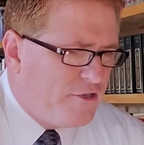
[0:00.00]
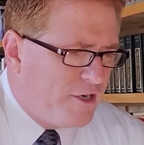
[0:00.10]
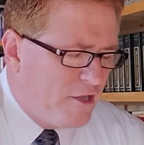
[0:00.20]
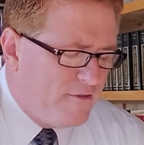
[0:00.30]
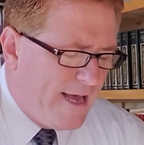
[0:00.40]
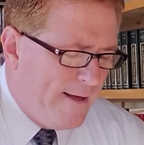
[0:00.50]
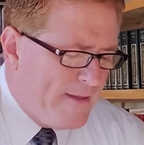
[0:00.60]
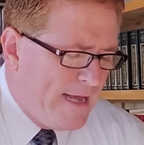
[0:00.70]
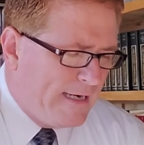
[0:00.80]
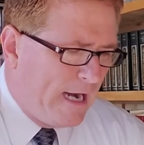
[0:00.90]
you to do that.
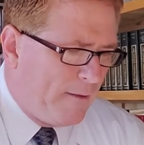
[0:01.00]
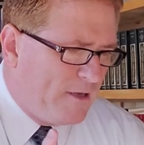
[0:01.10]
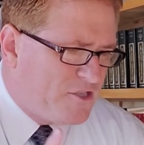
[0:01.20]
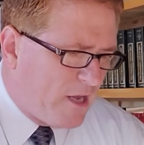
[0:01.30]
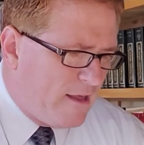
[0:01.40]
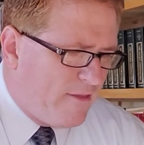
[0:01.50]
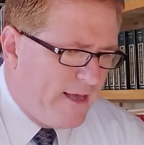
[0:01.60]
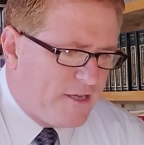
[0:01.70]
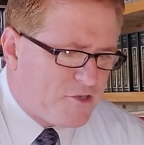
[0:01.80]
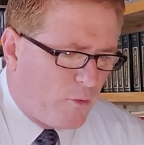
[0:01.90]
Now, let me say
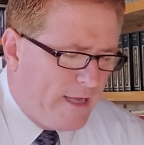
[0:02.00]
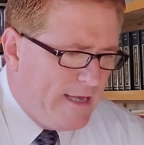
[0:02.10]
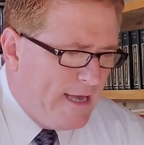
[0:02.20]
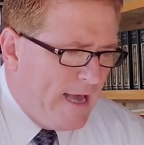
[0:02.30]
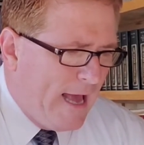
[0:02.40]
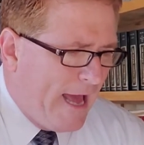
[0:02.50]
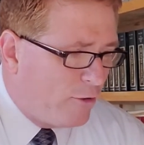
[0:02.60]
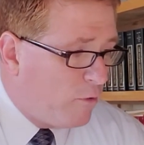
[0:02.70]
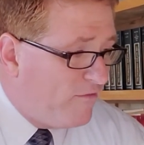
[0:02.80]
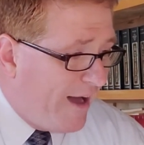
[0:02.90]
this. We
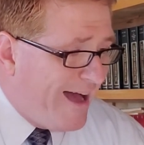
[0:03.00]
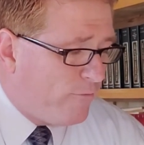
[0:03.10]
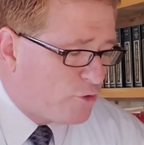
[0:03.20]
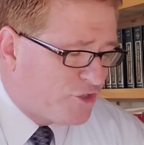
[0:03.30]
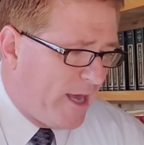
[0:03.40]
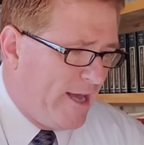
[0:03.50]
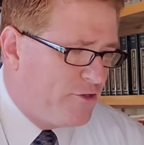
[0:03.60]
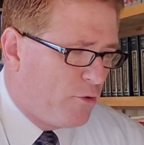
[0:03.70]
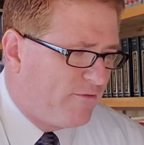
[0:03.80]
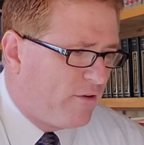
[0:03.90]
had revival
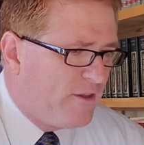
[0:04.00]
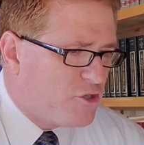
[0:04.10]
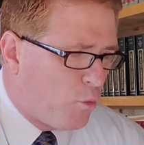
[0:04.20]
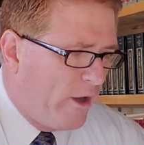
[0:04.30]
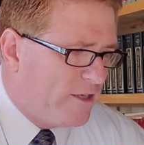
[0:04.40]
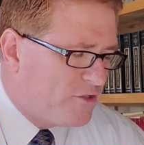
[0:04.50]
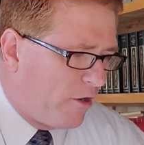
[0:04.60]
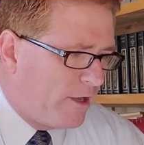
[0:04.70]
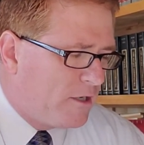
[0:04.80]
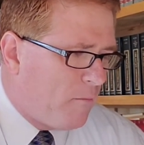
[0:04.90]
scheduled for this week,
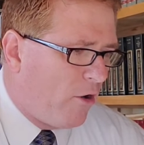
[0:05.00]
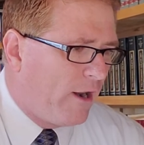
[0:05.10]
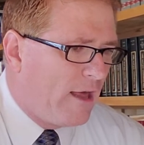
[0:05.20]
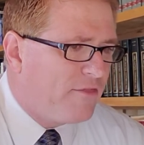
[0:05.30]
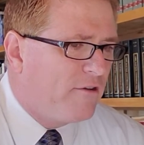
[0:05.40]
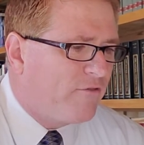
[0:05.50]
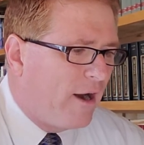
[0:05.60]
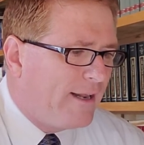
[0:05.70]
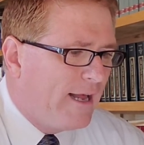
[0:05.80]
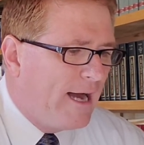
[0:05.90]
starting tomorrow night through
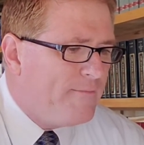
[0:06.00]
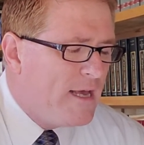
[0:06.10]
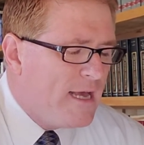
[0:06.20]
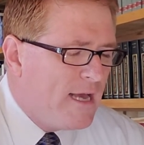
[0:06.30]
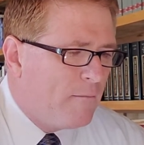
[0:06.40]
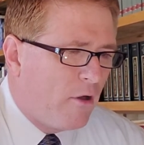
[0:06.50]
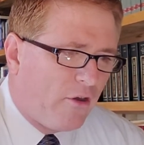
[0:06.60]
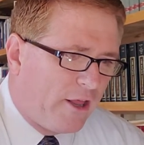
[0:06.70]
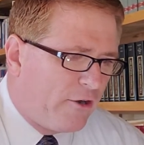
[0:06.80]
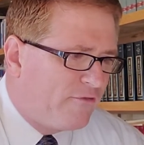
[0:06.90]
Friday night. Brother
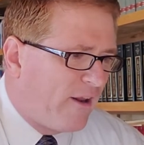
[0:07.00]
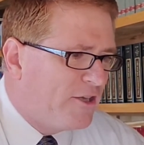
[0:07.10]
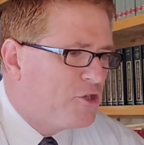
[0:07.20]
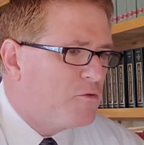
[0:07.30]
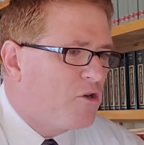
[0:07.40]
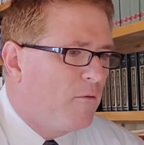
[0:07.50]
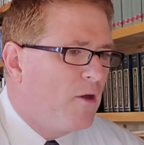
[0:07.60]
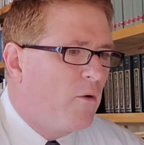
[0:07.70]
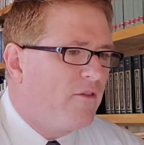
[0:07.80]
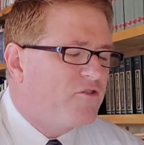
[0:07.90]
Leonard Fletcher was going to be
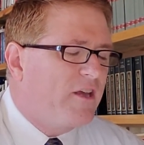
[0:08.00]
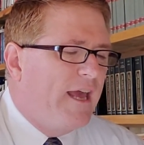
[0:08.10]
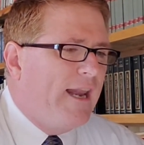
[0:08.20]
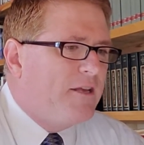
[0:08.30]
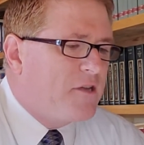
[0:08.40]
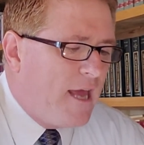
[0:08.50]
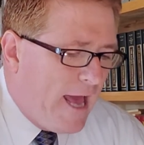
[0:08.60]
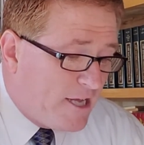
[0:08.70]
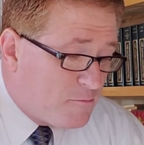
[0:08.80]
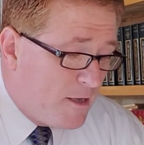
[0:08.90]
with us again, as he
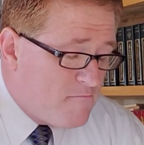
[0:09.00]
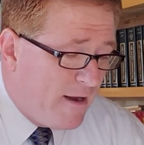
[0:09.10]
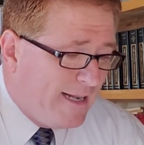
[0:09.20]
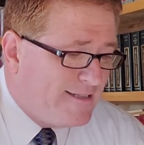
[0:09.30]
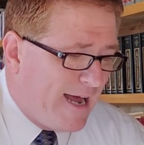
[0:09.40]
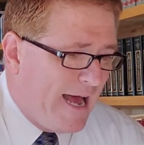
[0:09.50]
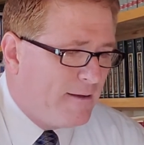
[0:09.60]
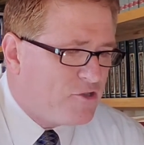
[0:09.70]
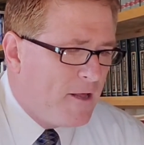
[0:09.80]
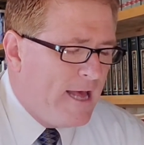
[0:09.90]
has been many
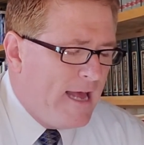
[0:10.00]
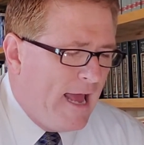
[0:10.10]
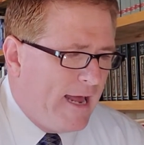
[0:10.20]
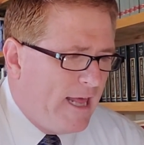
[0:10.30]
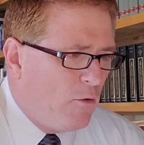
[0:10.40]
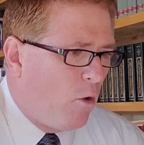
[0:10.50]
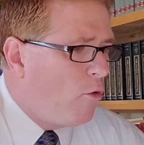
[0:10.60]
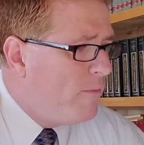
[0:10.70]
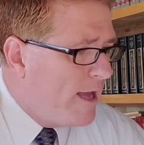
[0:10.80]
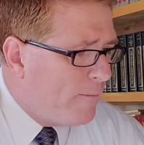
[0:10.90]
times and he
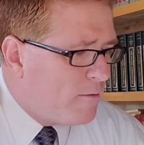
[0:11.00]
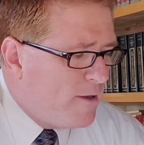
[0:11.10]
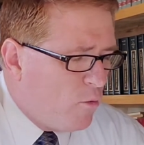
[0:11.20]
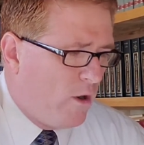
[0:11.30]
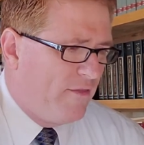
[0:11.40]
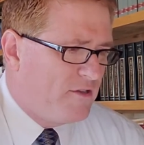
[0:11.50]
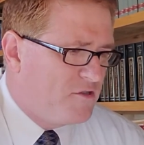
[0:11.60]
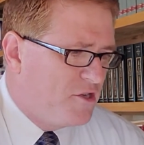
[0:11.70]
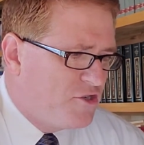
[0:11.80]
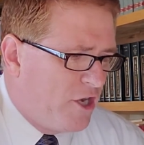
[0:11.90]
won't be able to be with us
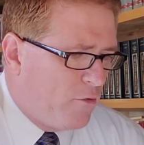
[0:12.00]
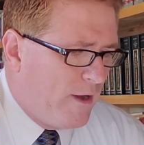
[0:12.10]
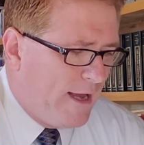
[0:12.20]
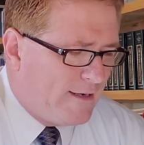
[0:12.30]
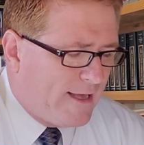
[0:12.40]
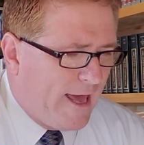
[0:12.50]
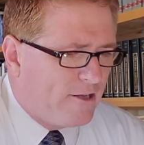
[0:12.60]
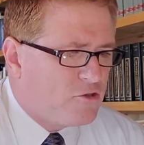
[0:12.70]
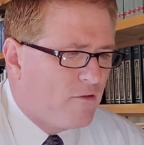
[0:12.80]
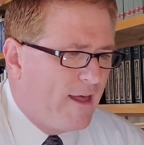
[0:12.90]
this year. We had to
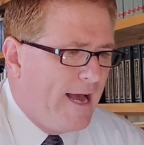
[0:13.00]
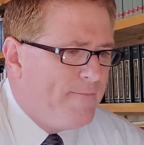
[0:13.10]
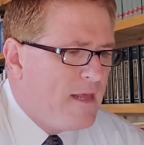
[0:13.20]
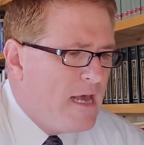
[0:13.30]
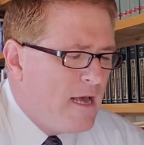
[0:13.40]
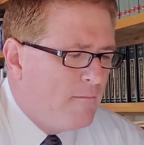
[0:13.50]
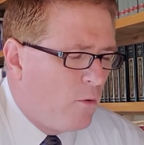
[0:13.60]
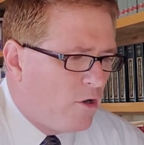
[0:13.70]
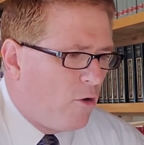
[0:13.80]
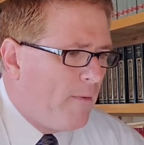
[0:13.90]
cancel that, but
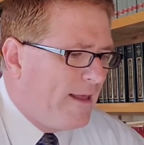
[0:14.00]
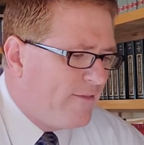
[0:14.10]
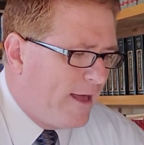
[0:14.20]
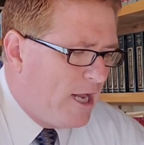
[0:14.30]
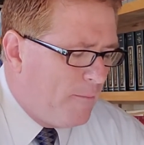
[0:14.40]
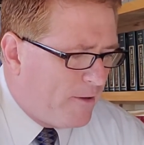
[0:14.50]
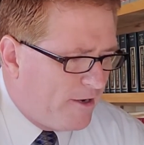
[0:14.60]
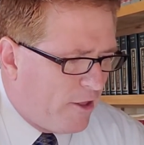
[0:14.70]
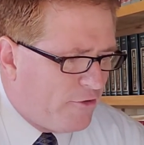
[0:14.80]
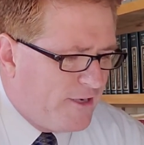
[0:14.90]
we're going to make that up at
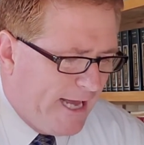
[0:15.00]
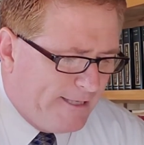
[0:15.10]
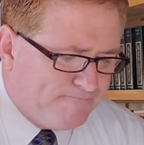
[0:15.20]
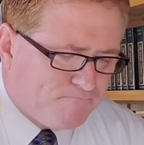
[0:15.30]
another date.